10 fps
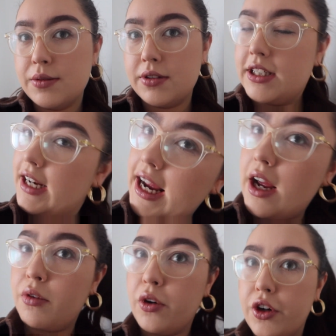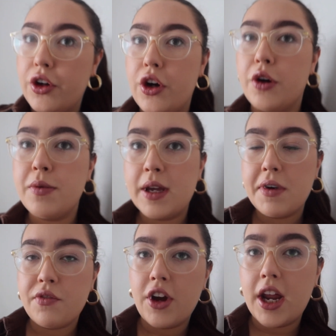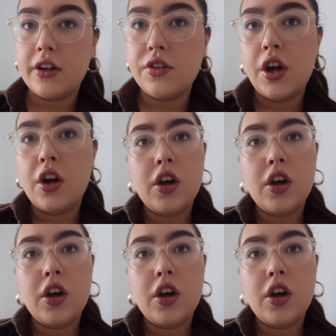today I'm going to go meet my friend